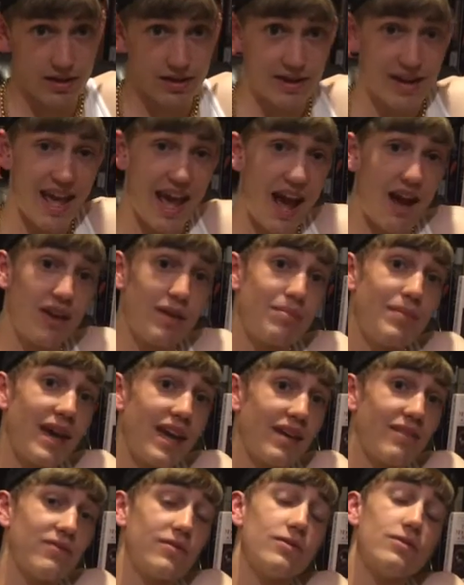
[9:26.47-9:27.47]
Now, he
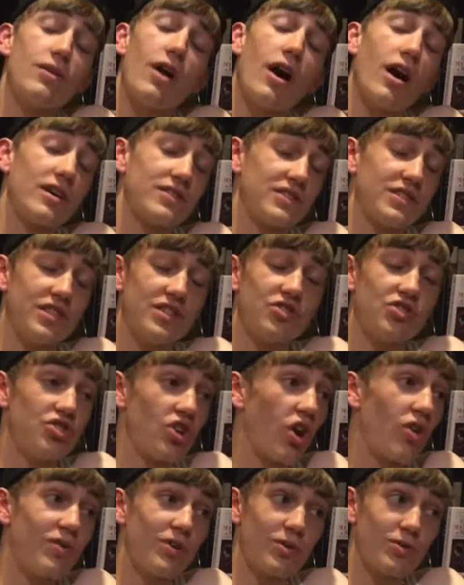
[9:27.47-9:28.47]
may have lost his
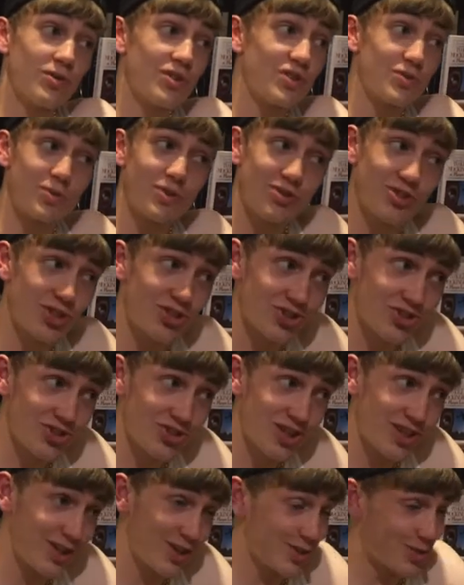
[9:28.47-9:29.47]
jovial
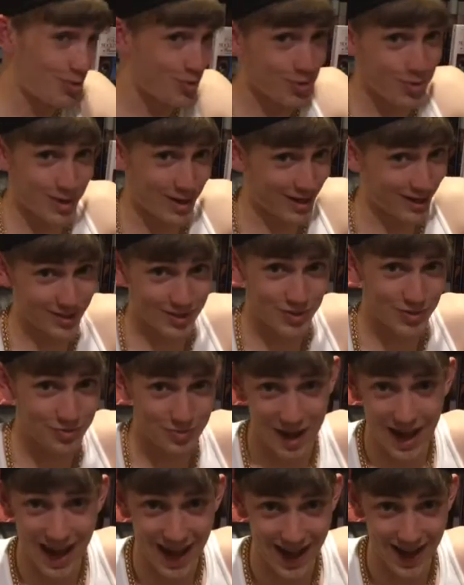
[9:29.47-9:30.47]
disposition and his winning
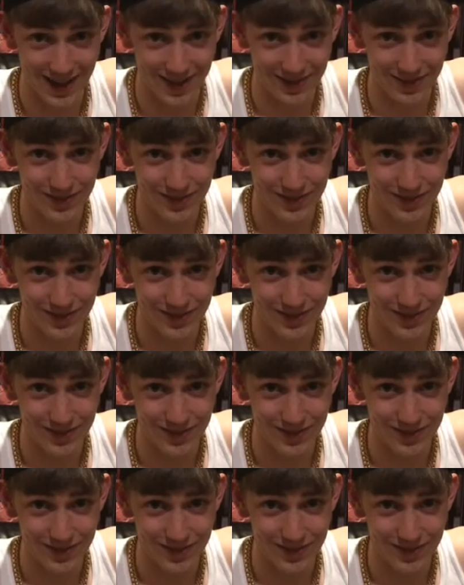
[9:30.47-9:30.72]
smile,